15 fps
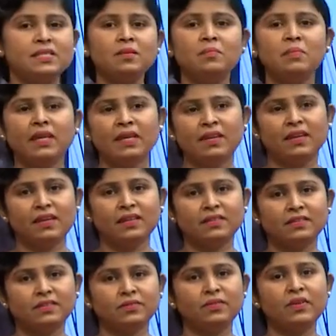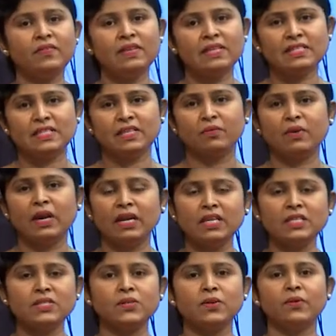a mineral? We will see what
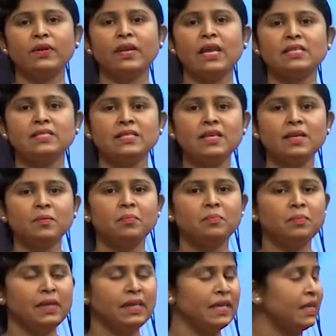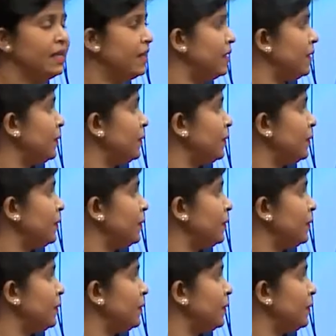is known as a mineral.